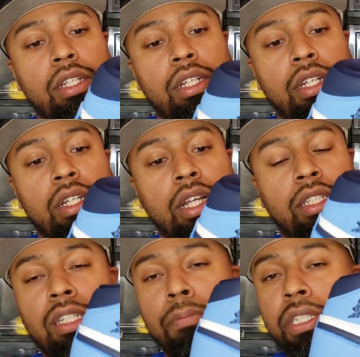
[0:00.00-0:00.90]
So
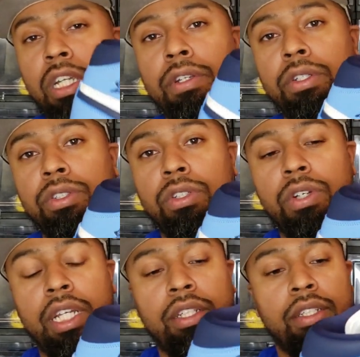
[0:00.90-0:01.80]
the materials are
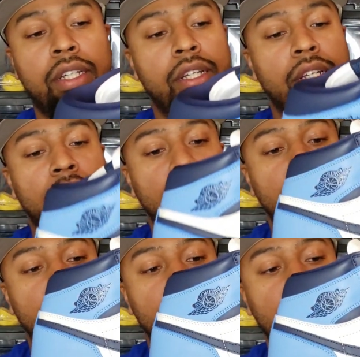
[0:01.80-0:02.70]
great.
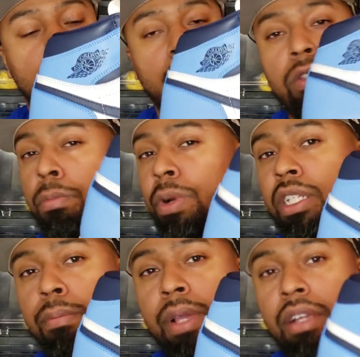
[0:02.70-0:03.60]
Don't break
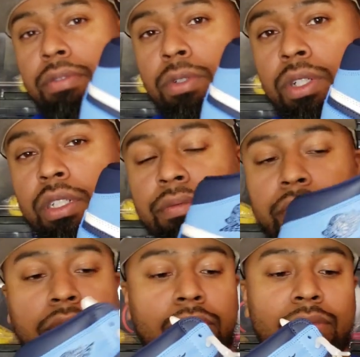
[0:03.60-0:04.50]
the bank for it.
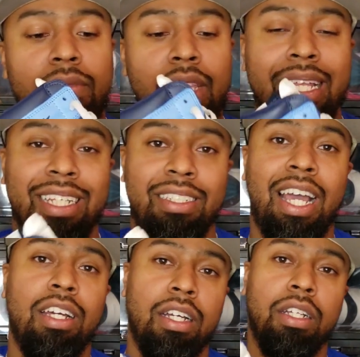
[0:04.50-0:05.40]
It's
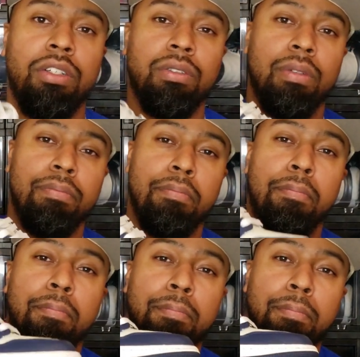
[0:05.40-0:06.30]
not a
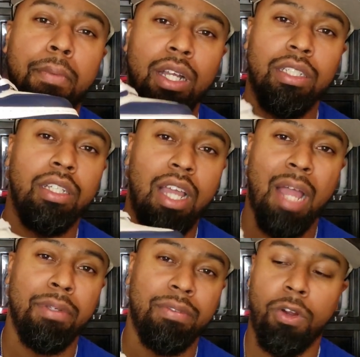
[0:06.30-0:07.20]
must
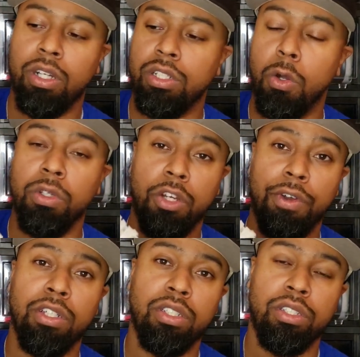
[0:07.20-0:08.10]
cop as far as holy
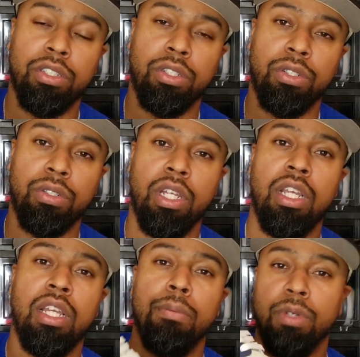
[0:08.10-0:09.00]
grails are concerned,
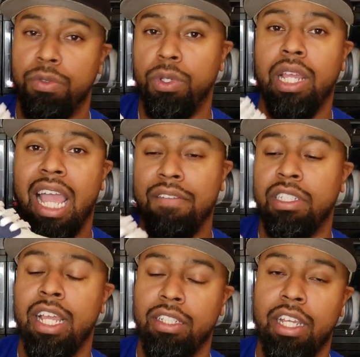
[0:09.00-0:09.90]
but if you had a
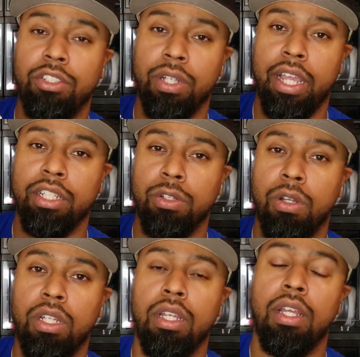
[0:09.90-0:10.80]
chance to get your hands
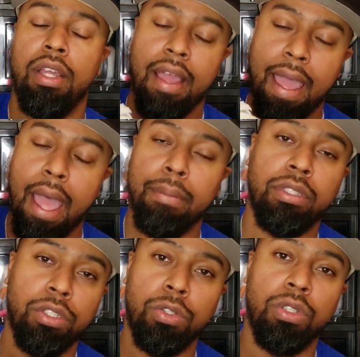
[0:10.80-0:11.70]
on it,
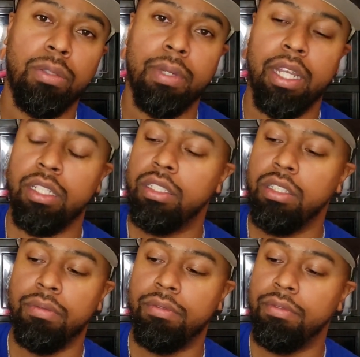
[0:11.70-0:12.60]
absolutely, man. This is
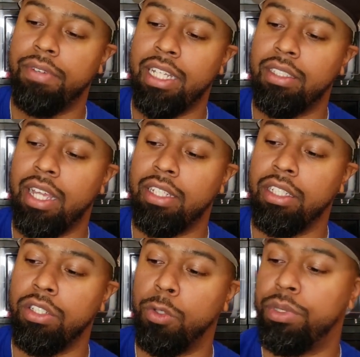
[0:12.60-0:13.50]
a
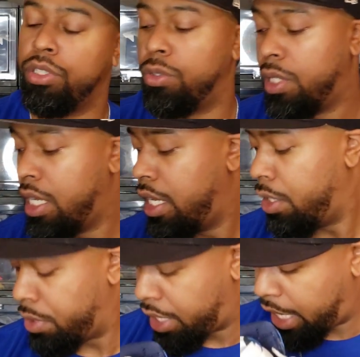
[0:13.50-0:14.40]
fantastic dope shoe.
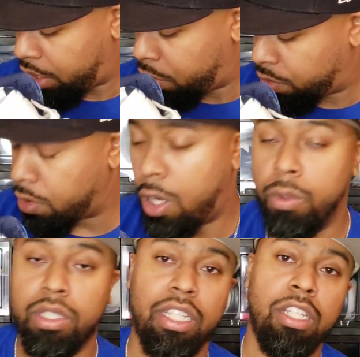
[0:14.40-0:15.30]
You can't go wrong
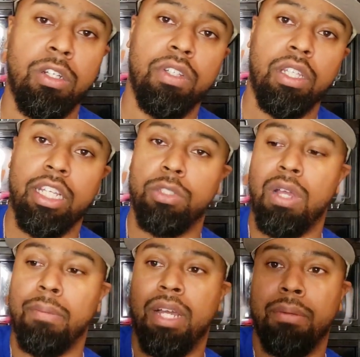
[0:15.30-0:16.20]
with either of the lace
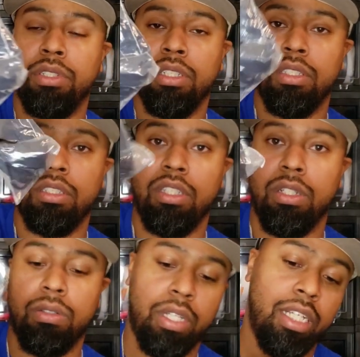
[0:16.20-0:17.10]
swap options.
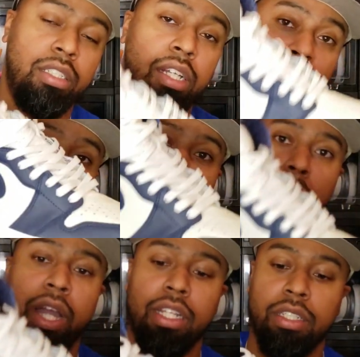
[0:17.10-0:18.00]
Like I said, I threw a
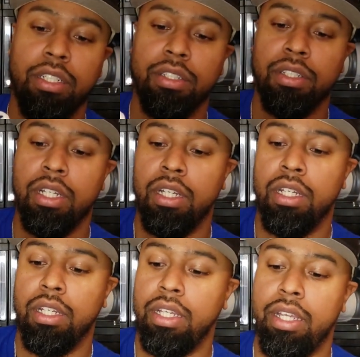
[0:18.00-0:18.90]
white in here.
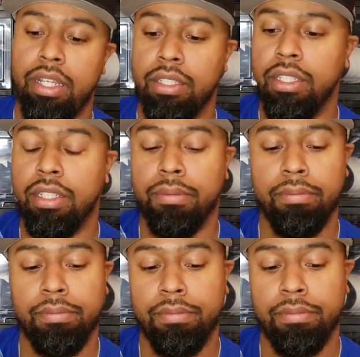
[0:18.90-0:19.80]
And
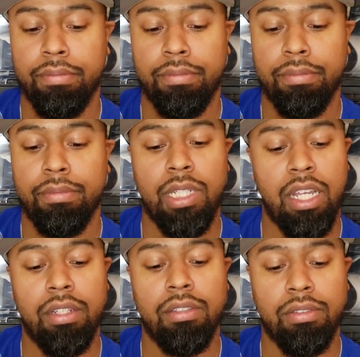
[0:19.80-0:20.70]
yeah.